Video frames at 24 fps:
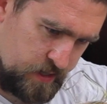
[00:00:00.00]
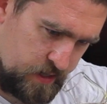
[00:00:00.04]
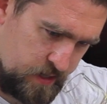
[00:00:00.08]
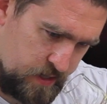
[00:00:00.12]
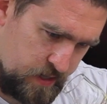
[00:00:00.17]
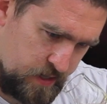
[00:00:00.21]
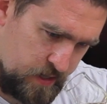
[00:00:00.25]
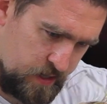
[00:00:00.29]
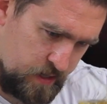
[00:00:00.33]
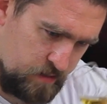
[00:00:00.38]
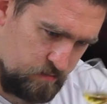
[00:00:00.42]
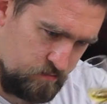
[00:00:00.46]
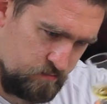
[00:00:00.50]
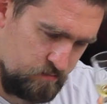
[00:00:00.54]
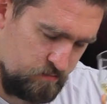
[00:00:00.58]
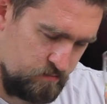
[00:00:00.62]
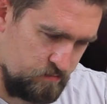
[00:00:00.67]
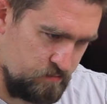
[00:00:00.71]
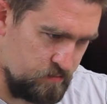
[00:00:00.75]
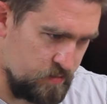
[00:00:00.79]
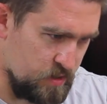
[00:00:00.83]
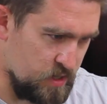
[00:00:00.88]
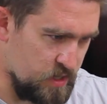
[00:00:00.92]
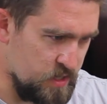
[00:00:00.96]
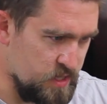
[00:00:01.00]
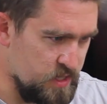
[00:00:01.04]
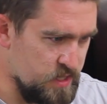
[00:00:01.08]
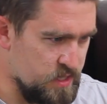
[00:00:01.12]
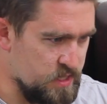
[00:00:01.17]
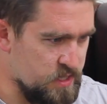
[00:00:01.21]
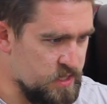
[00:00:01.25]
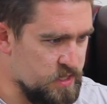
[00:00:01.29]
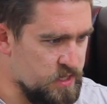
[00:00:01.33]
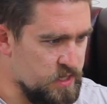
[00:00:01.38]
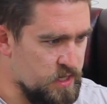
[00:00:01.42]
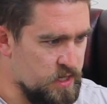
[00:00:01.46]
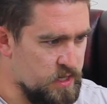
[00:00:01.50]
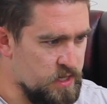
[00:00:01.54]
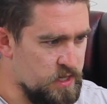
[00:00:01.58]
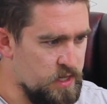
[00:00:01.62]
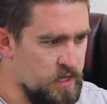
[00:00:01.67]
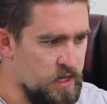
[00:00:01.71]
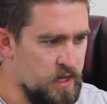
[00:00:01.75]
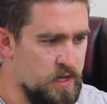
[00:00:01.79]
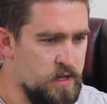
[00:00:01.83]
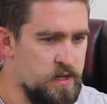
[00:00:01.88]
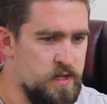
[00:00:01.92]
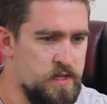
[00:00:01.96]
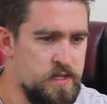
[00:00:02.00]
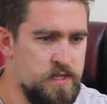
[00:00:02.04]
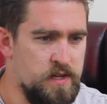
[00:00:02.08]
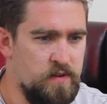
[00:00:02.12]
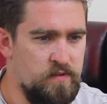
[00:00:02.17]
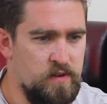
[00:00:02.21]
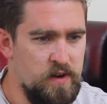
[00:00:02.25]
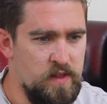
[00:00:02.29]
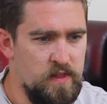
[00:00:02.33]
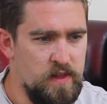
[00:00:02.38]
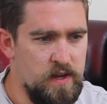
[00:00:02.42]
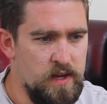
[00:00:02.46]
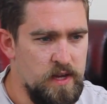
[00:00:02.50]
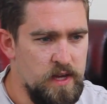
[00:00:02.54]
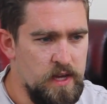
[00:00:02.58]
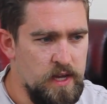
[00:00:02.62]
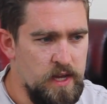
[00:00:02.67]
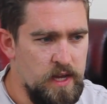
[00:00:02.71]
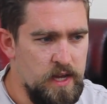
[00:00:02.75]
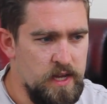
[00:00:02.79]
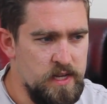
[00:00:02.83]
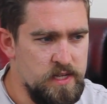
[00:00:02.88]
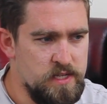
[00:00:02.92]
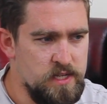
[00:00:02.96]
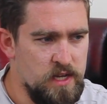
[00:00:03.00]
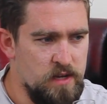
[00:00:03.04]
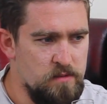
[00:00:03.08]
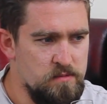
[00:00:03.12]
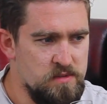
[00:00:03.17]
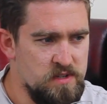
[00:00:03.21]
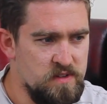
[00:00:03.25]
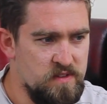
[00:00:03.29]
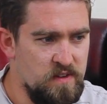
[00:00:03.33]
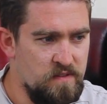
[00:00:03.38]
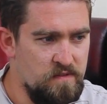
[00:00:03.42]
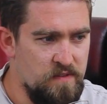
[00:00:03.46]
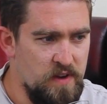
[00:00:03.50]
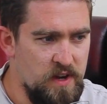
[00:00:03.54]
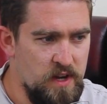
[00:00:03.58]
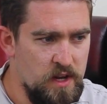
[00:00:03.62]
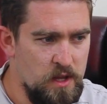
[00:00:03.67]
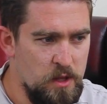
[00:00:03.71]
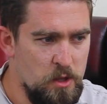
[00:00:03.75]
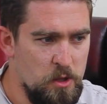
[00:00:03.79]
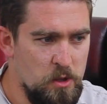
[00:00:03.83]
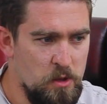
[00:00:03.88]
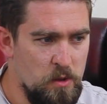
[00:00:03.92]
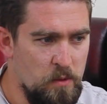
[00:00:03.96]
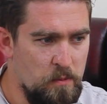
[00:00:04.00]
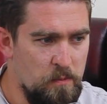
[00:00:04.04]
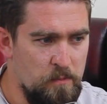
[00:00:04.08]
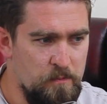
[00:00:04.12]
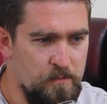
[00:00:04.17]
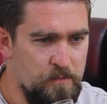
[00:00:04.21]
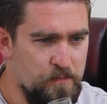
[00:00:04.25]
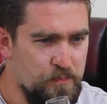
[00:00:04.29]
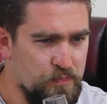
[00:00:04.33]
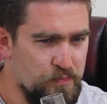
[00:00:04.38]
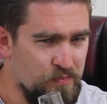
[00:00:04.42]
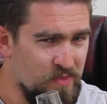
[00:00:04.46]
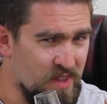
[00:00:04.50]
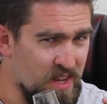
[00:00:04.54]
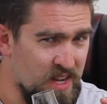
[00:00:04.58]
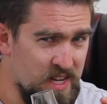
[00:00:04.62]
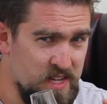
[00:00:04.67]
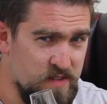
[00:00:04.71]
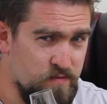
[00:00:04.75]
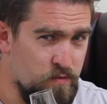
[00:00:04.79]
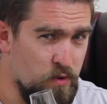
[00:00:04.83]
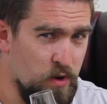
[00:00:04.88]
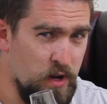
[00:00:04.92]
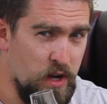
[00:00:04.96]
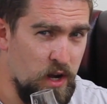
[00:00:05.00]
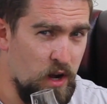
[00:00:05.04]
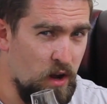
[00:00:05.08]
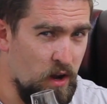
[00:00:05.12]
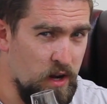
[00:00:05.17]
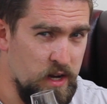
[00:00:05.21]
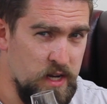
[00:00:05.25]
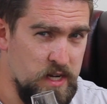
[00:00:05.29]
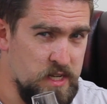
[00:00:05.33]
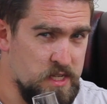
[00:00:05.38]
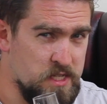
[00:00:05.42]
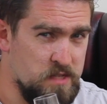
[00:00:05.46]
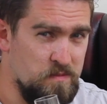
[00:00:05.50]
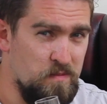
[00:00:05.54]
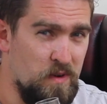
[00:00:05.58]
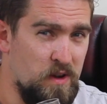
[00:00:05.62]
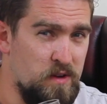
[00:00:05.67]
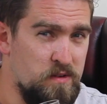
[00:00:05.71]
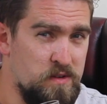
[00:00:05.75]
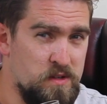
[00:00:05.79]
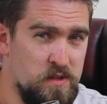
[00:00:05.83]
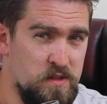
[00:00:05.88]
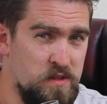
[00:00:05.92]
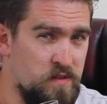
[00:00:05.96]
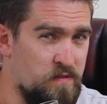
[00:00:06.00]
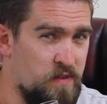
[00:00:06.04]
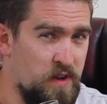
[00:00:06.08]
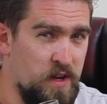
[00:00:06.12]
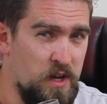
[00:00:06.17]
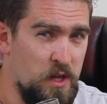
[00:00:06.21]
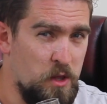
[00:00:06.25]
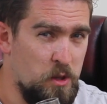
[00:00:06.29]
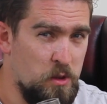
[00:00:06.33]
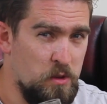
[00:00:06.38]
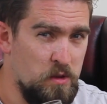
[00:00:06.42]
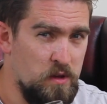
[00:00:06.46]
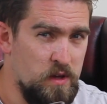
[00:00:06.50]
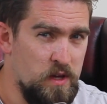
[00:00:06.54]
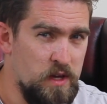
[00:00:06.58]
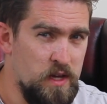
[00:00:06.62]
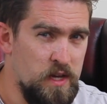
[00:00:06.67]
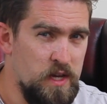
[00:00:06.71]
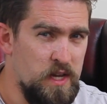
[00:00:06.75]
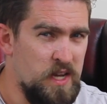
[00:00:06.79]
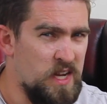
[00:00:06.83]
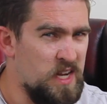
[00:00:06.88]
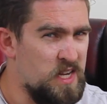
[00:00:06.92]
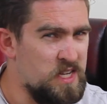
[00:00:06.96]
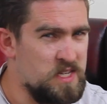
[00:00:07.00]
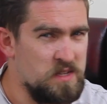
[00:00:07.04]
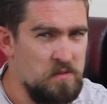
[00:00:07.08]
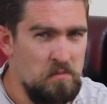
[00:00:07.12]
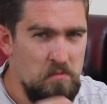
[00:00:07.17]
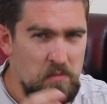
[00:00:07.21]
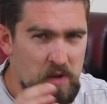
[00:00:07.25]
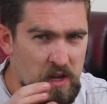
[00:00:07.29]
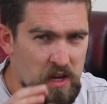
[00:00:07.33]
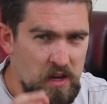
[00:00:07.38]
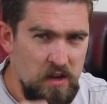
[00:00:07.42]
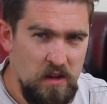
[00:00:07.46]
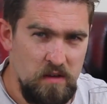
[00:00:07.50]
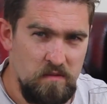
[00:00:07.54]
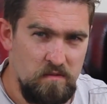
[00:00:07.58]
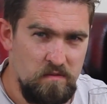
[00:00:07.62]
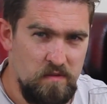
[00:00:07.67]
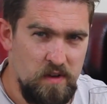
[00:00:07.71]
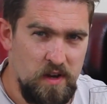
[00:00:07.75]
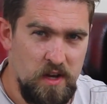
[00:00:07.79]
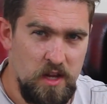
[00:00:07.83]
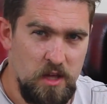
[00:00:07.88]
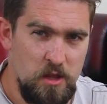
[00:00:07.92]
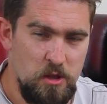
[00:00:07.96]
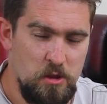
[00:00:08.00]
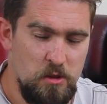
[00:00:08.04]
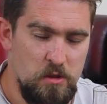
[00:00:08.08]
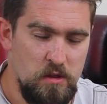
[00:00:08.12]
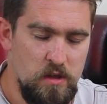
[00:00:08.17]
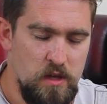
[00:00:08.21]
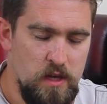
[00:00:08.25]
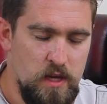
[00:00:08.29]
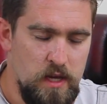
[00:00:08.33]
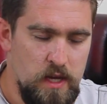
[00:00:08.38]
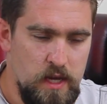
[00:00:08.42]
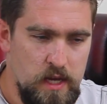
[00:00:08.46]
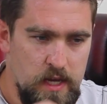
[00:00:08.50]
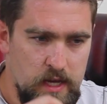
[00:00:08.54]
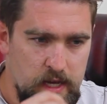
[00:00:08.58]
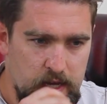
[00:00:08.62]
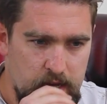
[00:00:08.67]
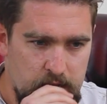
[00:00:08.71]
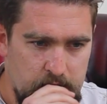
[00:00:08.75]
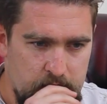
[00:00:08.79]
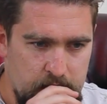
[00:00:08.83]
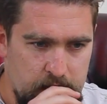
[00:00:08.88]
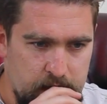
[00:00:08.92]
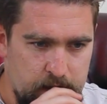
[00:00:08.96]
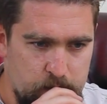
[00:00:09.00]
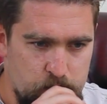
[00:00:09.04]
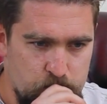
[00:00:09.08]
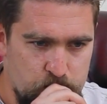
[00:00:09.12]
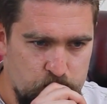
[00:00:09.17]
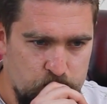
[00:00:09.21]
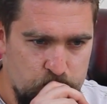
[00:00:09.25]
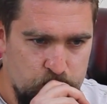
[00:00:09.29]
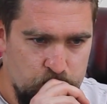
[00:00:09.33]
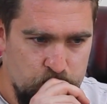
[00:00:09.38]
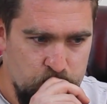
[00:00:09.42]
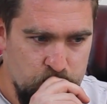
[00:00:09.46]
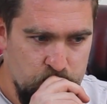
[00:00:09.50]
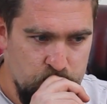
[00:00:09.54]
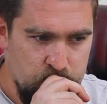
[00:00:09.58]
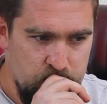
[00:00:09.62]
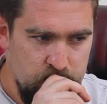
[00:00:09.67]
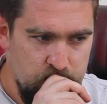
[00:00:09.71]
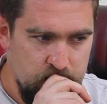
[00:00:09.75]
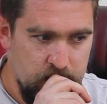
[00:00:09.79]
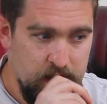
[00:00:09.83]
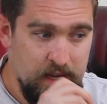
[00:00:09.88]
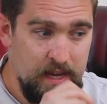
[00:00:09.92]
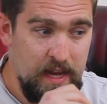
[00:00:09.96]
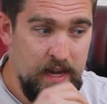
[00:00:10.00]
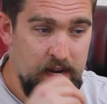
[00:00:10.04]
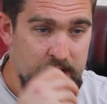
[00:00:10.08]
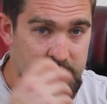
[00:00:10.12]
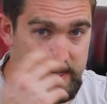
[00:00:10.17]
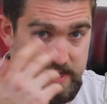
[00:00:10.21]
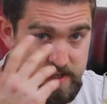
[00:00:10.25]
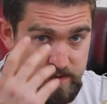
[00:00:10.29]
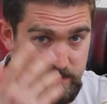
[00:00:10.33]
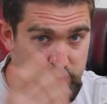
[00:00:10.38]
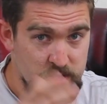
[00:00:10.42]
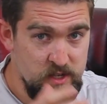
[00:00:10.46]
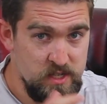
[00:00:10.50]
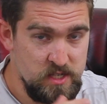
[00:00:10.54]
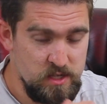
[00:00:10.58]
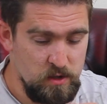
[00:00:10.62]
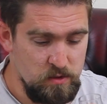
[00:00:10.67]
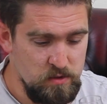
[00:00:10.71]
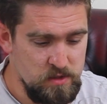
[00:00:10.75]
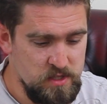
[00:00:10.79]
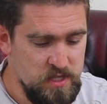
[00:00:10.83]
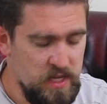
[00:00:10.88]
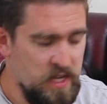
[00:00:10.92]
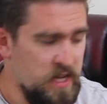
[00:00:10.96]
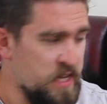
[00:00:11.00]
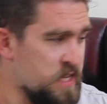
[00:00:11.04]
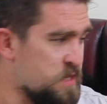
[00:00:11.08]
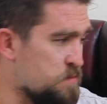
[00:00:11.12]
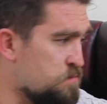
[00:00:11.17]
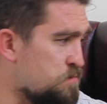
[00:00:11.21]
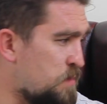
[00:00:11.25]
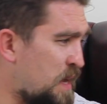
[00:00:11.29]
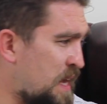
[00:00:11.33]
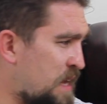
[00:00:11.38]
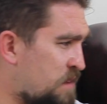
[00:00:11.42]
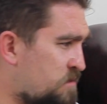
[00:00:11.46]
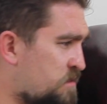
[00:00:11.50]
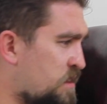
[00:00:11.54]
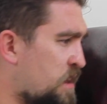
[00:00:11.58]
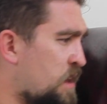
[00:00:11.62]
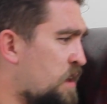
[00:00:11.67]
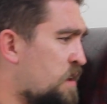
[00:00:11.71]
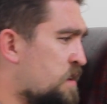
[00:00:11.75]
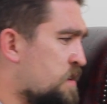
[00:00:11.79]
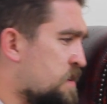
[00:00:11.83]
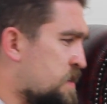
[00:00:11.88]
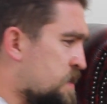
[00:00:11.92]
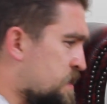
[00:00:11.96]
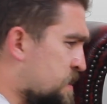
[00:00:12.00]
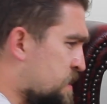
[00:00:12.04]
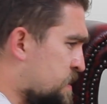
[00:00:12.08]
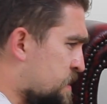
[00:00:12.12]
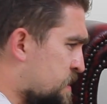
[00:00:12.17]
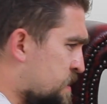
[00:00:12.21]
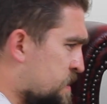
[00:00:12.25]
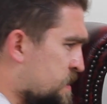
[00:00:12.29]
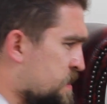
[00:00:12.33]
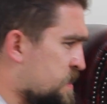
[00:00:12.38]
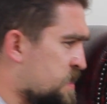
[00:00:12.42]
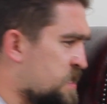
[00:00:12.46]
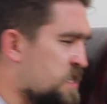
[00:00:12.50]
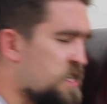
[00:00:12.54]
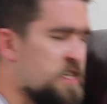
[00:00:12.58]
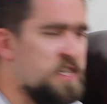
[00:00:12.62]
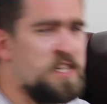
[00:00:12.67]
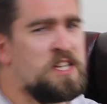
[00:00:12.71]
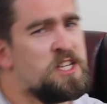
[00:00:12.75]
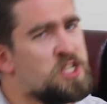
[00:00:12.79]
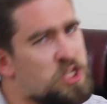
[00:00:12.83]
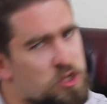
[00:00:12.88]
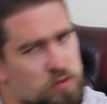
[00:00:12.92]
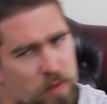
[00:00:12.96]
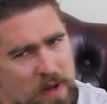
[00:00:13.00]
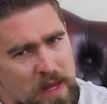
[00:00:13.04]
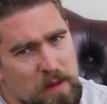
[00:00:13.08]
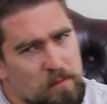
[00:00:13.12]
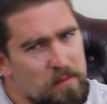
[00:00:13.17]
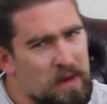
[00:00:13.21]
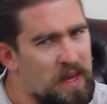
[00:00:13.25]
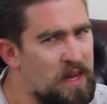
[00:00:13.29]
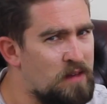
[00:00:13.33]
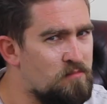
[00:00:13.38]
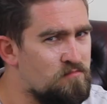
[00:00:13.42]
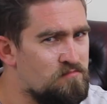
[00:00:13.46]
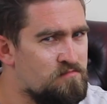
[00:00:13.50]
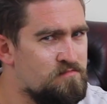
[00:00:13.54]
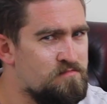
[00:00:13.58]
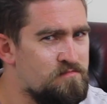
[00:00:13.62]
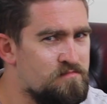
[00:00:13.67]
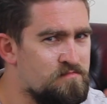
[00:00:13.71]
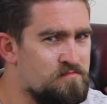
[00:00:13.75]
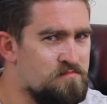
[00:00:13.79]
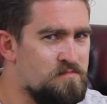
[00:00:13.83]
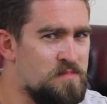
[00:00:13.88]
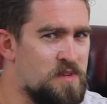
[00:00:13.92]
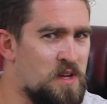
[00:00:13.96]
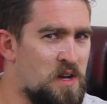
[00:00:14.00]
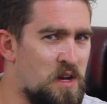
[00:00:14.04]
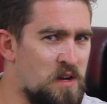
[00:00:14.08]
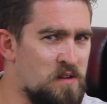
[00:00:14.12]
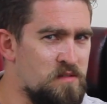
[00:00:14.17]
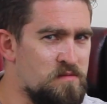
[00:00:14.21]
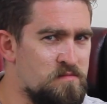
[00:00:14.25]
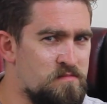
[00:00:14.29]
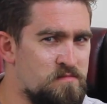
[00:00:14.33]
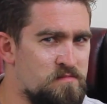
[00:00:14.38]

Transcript: Because it's definitely there. In terms of the finish, it's very lightly smoked on the finish. It's a medium finish. Again, it's very salty. It's meaty. Sweet meat, you know?